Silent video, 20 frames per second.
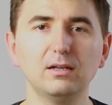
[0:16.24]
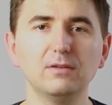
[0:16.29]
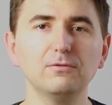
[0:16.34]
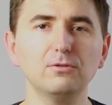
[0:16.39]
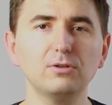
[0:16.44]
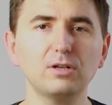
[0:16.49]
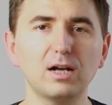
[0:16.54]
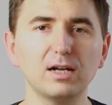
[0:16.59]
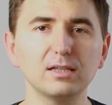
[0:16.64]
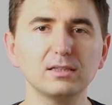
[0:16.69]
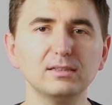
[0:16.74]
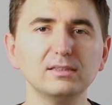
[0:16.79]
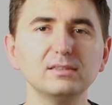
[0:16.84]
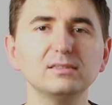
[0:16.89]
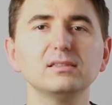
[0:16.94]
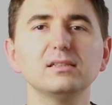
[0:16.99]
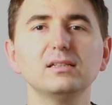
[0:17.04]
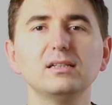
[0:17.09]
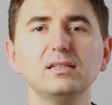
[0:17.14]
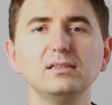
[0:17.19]
For
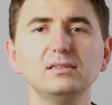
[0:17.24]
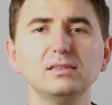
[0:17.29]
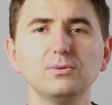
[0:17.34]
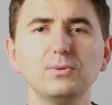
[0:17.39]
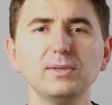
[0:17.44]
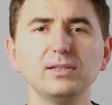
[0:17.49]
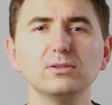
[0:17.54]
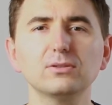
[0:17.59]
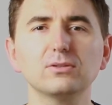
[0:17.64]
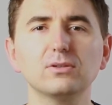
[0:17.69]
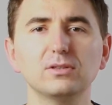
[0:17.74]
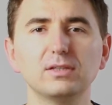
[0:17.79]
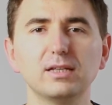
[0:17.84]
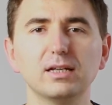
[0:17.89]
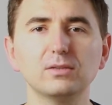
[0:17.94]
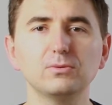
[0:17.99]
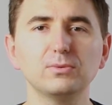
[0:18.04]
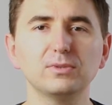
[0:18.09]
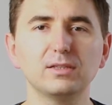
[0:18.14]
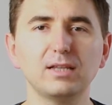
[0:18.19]
others, it's a way to
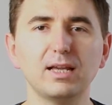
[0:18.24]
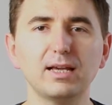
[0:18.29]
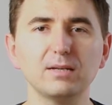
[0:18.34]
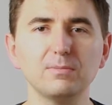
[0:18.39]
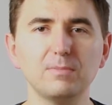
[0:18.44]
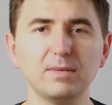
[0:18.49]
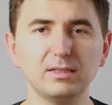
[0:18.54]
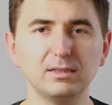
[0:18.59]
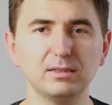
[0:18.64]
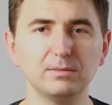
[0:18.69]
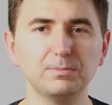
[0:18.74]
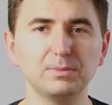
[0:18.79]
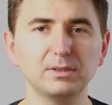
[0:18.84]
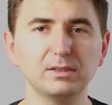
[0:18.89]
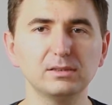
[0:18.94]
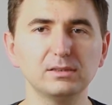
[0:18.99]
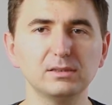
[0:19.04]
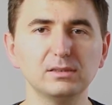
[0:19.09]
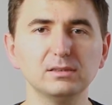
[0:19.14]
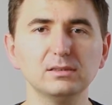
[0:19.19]
connect with like-minded
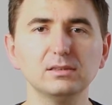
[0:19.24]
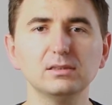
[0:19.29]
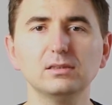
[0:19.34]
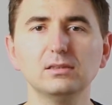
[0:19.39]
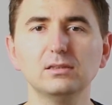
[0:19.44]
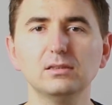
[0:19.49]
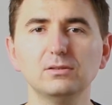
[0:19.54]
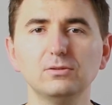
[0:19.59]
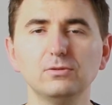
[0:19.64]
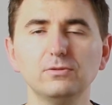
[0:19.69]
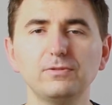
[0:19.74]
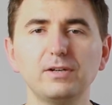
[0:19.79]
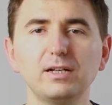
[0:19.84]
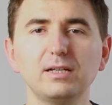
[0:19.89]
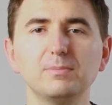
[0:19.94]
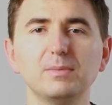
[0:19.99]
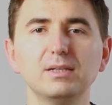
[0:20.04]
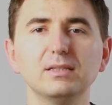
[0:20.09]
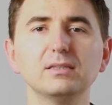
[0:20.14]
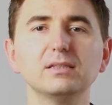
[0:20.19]
persons, to
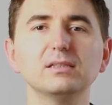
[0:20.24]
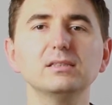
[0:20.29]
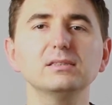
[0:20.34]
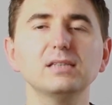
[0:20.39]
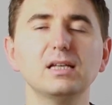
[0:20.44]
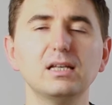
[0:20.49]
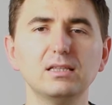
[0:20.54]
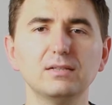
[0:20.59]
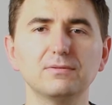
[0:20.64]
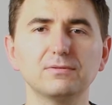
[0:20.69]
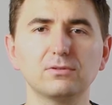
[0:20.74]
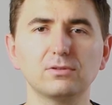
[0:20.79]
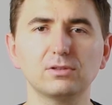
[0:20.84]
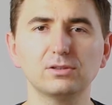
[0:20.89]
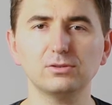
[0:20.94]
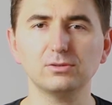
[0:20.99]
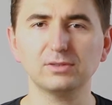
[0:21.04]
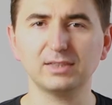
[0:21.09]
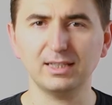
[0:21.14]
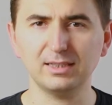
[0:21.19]
find mentors and of
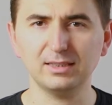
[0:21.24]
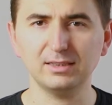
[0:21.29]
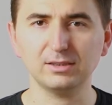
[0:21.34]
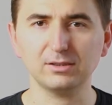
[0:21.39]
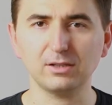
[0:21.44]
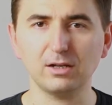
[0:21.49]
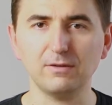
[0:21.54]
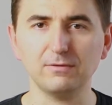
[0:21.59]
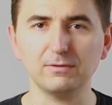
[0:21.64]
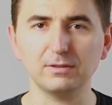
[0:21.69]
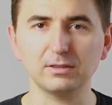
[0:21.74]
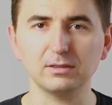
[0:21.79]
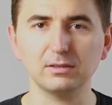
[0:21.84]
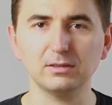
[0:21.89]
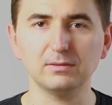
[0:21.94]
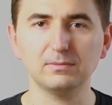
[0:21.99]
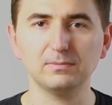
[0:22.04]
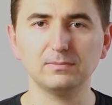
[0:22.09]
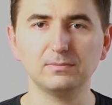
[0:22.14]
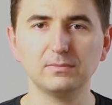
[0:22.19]
course to get discovered.
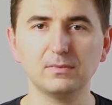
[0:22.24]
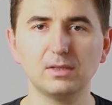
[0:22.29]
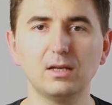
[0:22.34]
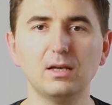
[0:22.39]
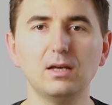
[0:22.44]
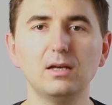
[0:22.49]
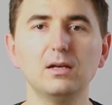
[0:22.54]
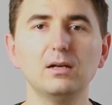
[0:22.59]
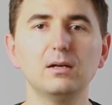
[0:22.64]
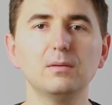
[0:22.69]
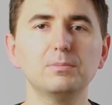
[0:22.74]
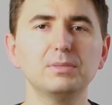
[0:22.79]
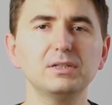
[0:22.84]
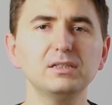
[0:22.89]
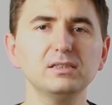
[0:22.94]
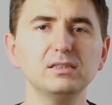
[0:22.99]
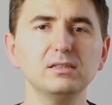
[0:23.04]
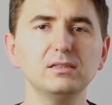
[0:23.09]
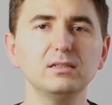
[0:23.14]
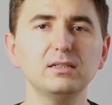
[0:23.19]

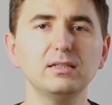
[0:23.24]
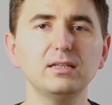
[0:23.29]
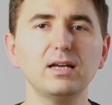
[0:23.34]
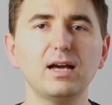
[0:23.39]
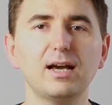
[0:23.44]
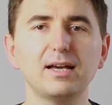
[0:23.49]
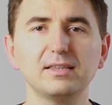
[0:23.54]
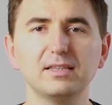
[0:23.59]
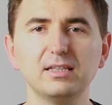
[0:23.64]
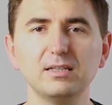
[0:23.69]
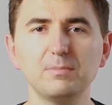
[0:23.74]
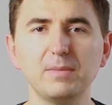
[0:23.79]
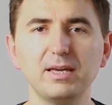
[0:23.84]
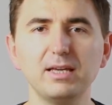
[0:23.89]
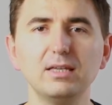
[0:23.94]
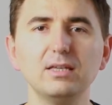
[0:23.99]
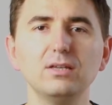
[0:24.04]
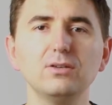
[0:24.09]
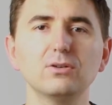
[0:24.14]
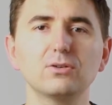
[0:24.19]
Personally, I think
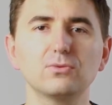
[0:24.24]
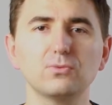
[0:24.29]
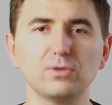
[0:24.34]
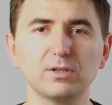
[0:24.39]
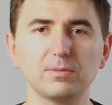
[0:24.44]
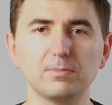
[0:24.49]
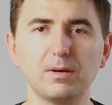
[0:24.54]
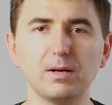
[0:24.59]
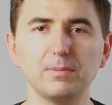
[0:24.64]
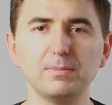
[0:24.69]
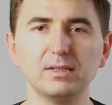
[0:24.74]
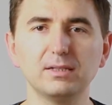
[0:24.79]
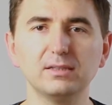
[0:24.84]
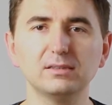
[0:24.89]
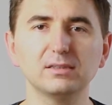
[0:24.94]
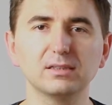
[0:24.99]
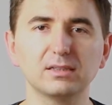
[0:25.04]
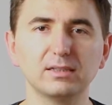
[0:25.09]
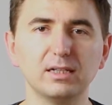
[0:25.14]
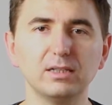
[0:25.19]
making your work public
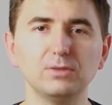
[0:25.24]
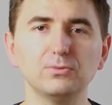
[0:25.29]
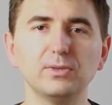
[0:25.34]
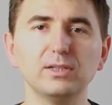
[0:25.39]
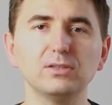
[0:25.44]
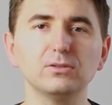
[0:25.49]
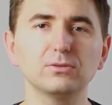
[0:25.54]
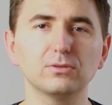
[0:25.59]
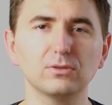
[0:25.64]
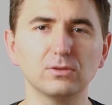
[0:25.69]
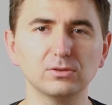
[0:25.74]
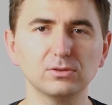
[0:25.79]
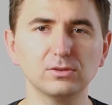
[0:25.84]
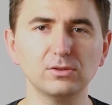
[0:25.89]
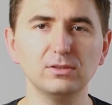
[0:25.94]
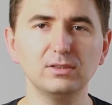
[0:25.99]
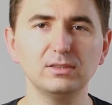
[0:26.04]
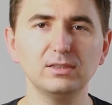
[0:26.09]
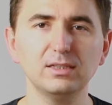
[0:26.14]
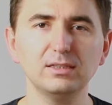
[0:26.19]
is a great way to
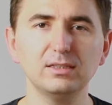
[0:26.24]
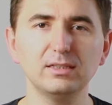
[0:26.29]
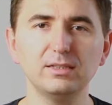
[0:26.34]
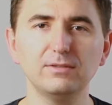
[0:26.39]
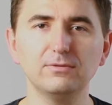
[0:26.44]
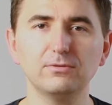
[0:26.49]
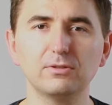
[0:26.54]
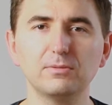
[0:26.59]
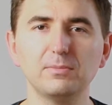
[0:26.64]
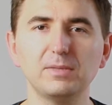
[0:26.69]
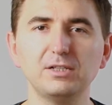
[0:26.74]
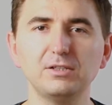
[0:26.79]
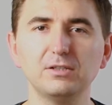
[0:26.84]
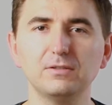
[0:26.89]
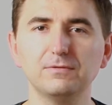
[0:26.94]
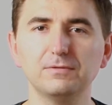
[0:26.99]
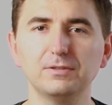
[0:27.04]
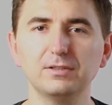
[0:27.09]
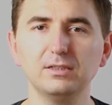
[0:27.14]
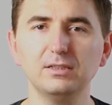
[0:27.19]
consolidate the
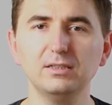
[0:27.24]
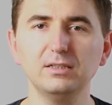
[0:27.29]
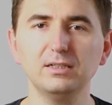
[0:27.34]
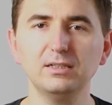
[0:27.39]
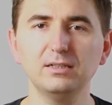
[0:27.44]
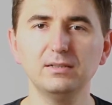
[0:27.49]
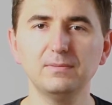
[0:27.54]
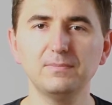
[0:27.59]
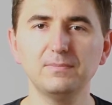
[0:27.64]
information further